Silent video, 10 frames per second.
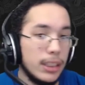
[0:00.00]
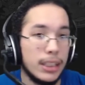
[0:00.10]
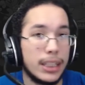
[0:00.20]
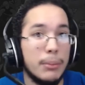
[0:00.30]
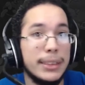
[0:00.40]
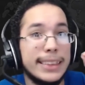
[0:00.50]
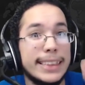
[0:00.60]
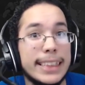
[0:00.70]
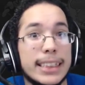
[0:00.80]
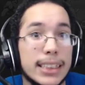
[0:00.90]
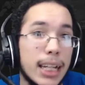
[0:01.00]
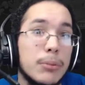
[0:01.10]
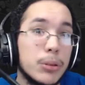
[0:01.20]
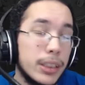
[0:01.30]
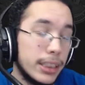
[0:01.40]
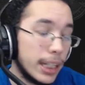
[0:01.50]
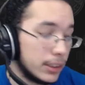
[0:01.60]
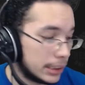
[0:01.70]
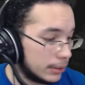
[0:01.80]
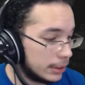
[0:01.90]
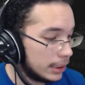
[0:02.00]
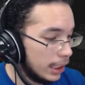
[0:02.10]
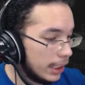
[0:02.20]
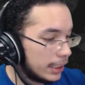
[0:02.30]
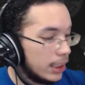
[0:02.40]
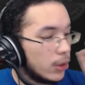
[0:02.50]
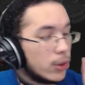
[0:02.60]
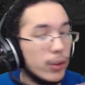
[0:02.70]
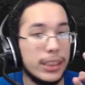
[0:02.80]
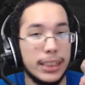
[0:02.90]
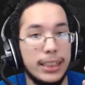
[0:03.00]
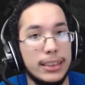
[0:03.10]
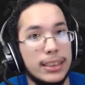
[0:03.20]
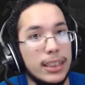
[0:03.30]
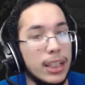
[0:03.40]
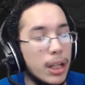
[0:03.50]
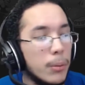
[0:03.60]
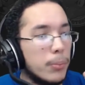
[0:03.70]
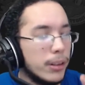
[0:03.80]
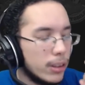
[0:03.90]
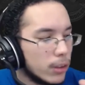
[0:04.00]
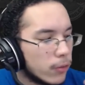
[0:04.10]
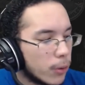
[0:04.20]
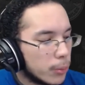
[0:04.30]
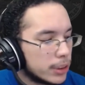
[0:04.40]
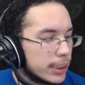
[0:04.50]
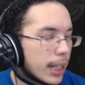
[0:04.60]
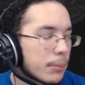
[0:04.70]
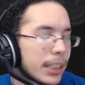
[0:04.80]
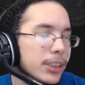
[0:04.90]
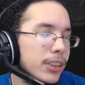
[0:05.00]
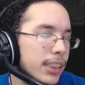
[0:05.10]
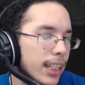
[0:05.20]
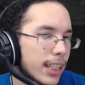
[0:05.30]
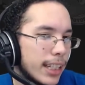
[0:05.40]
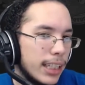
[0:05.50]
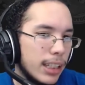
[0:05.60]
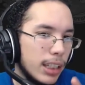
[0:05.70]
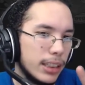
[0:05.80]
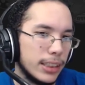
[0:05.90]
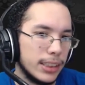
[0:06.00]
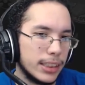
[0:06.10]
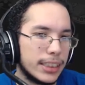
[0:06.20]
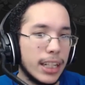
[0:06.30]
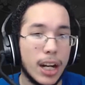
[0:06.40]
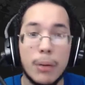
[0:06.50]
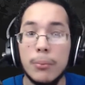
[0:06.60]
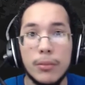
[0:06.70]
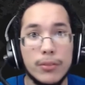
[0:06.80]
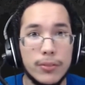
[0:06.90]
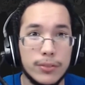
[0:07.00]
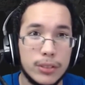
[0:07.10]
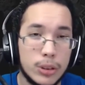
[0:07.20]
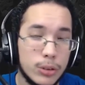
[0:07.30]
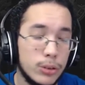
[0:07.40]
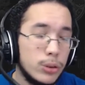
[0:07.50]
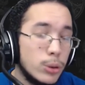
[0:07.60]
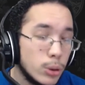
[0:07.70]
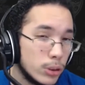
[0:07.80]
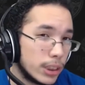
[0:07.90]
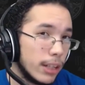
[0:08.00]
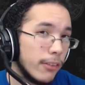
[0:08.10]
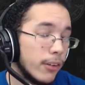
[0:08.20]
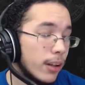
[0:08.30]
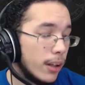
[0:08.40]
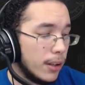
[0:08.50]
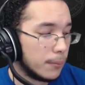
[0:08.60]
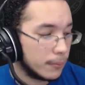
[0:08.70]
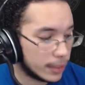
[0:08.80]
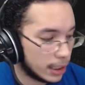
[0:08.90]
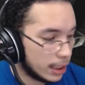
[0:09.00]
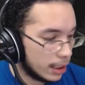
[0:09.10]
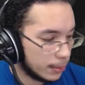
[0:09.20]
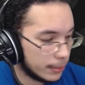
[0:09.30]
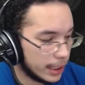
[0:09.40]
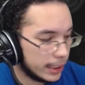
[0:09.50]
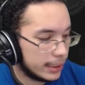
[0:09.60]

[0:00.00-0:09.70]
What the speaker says: Came in 6 times for the entire series. Killed 3 things, but for most of the time it just kind of like set up to do stuff, and